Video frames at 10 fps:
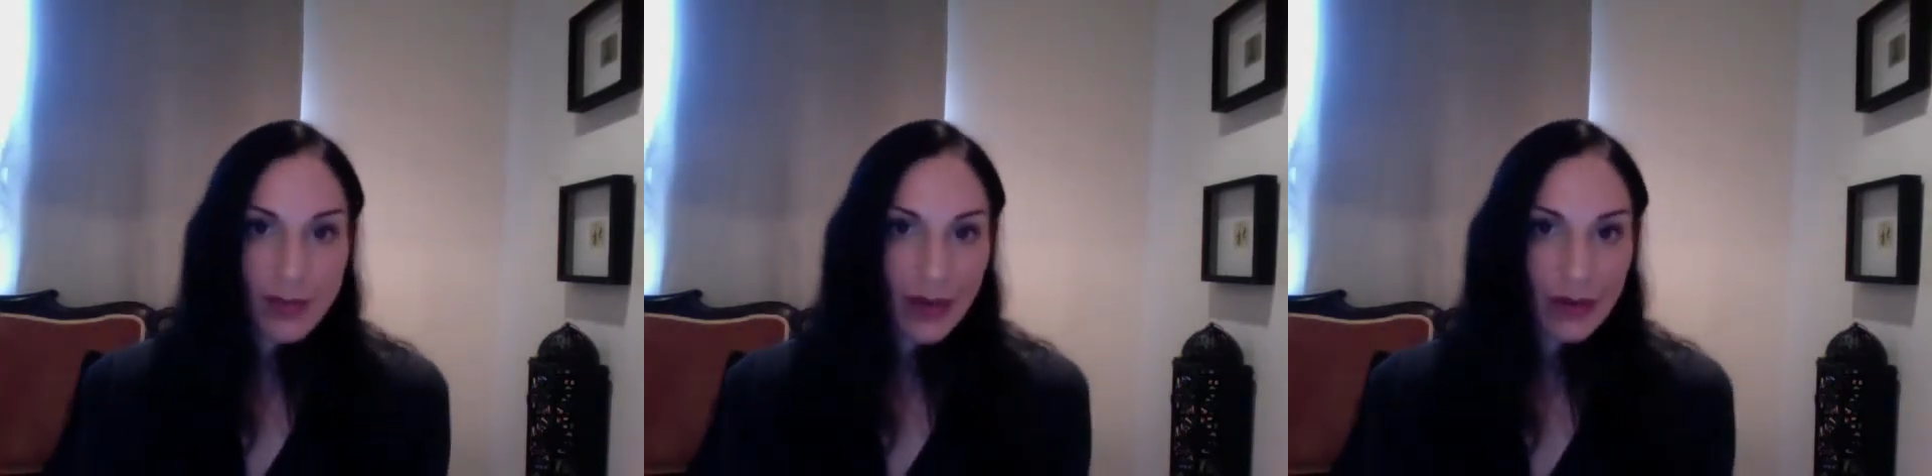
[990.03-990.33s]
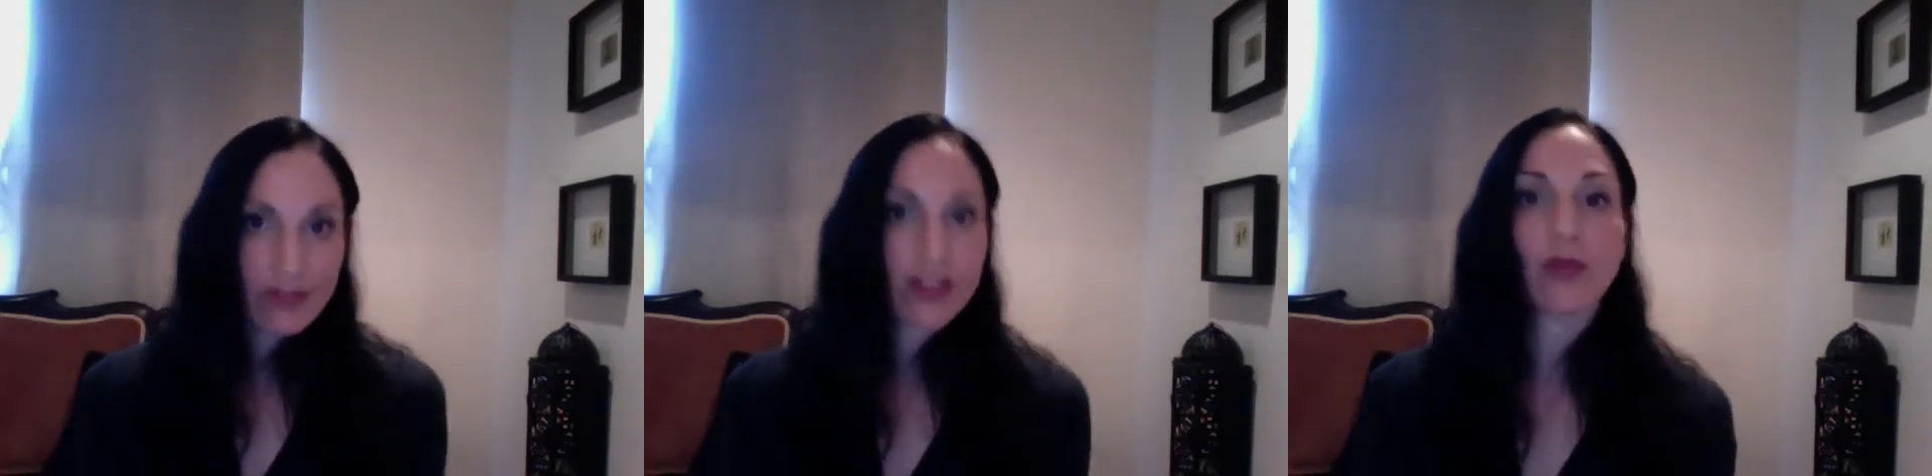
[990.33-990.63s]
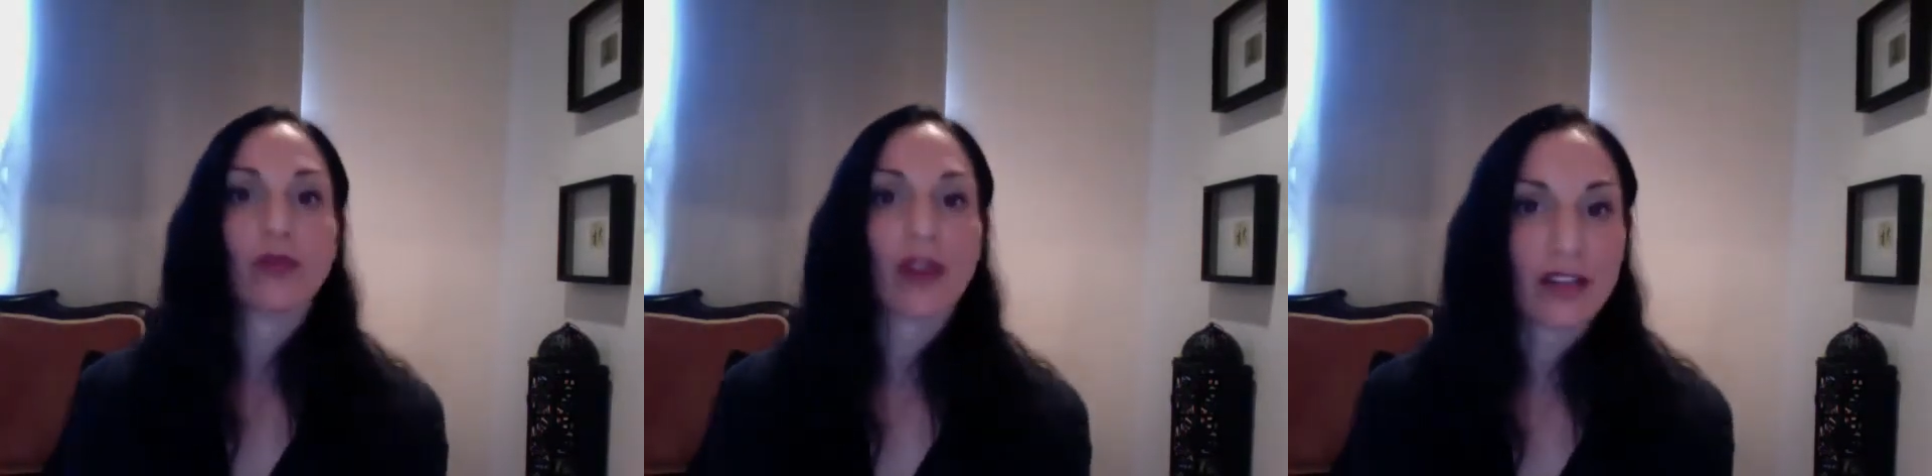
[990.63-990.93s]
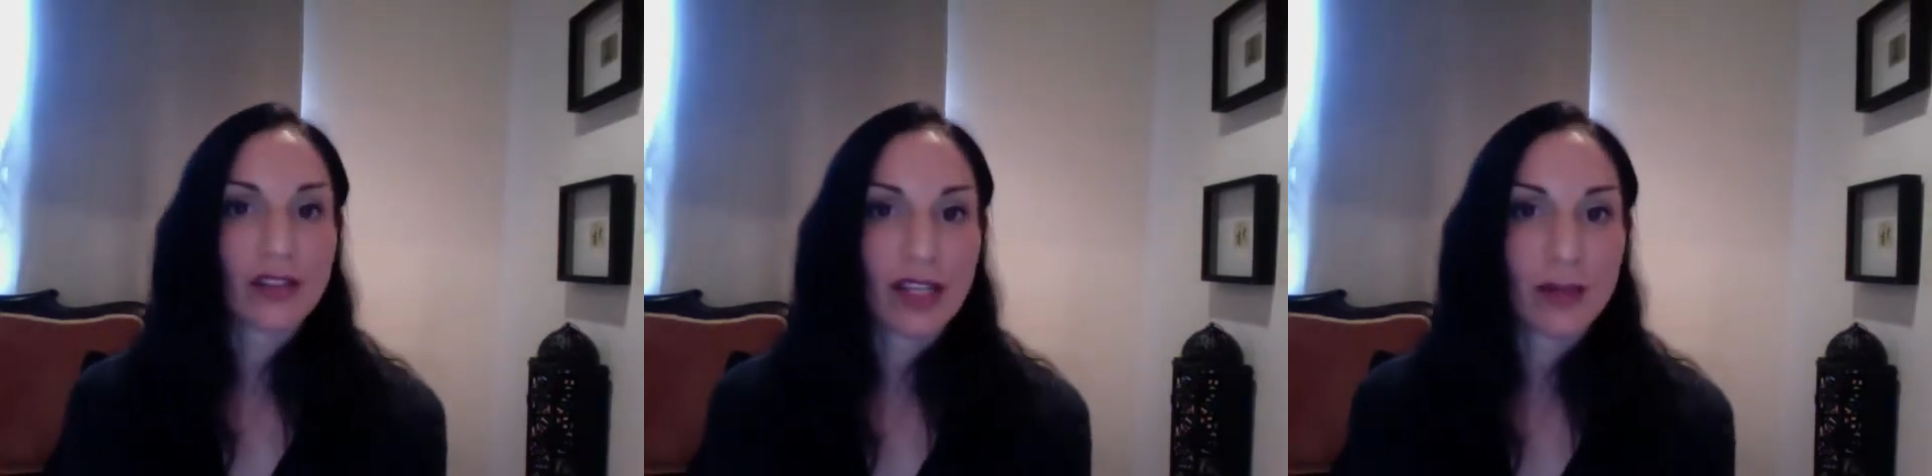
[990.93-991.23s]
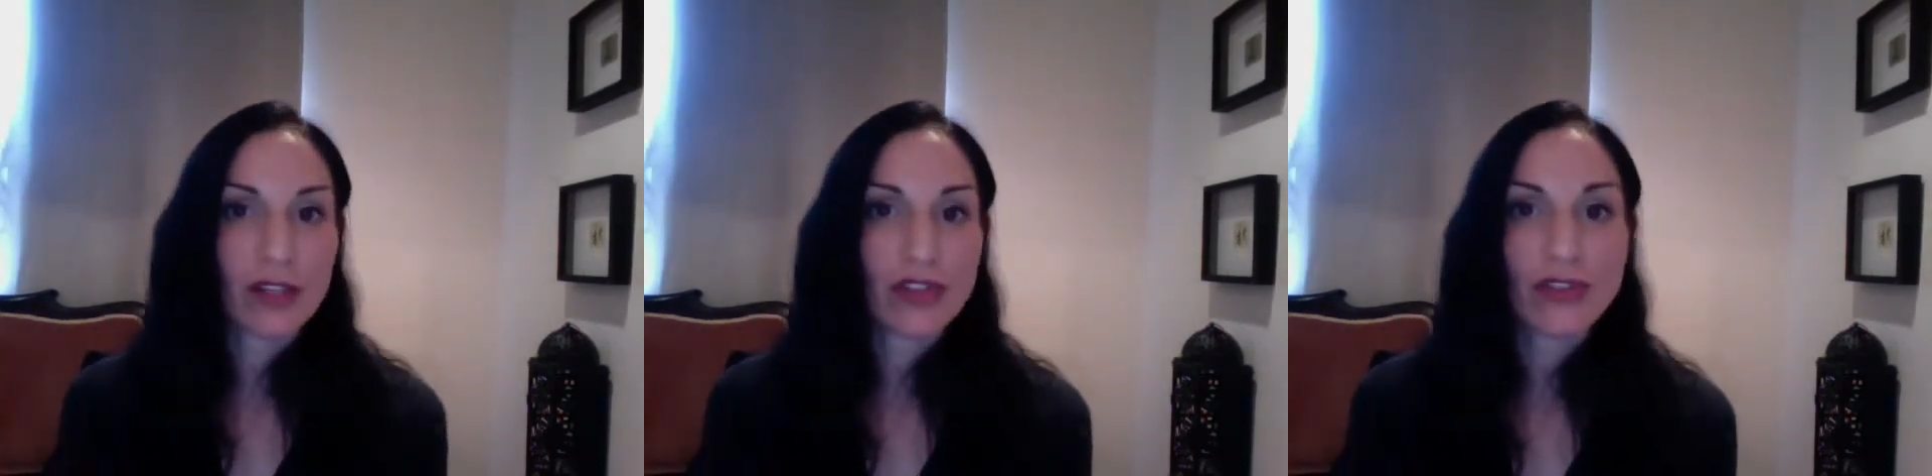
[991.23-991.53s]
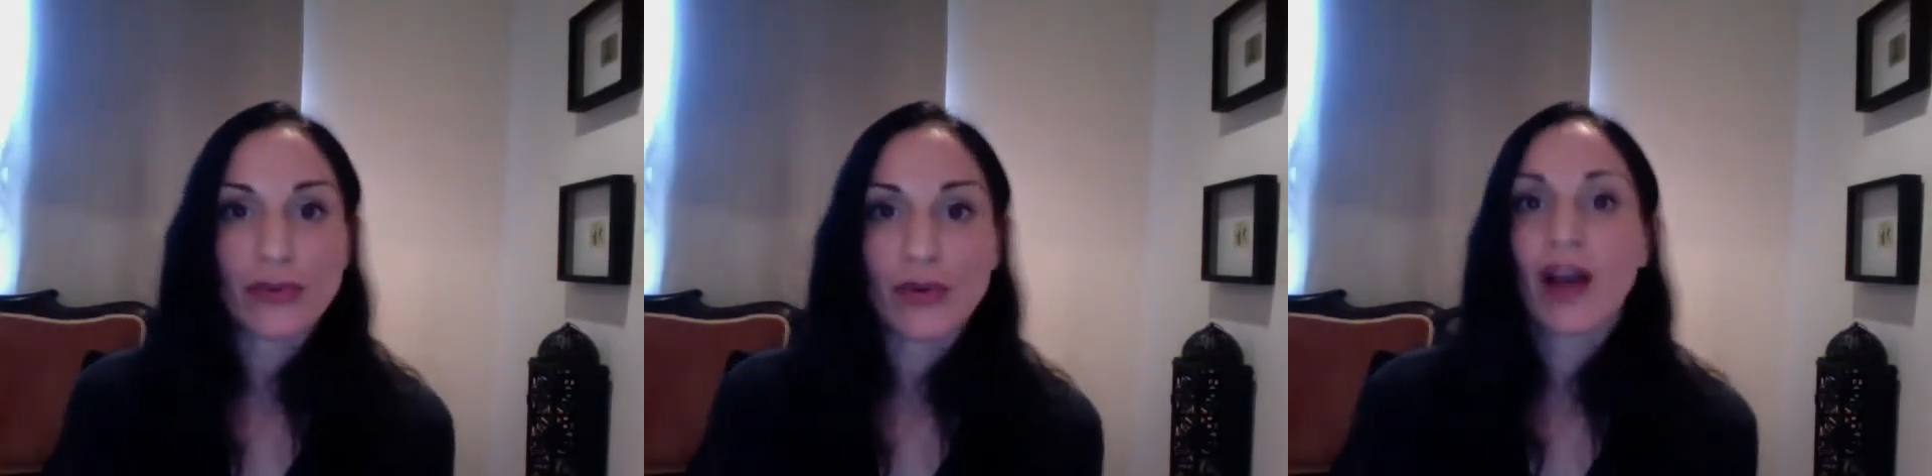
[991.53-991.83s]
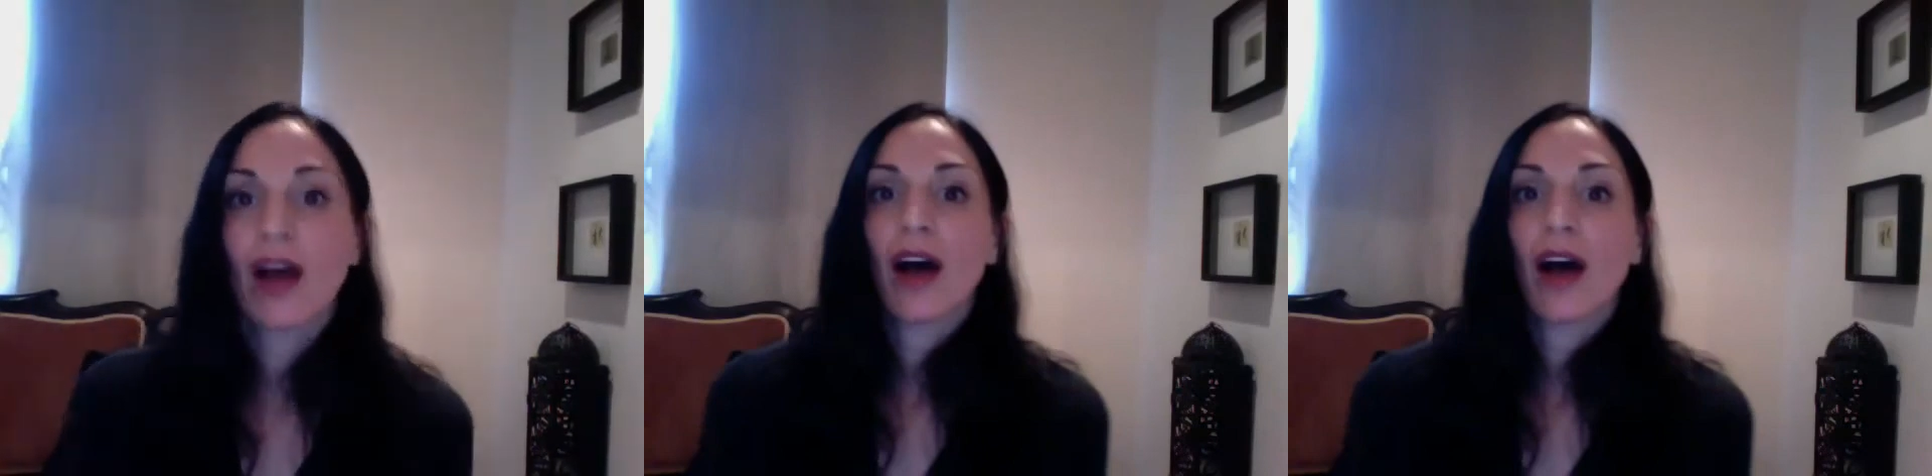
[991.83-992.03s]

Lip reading: about a video blog you'd like me to do,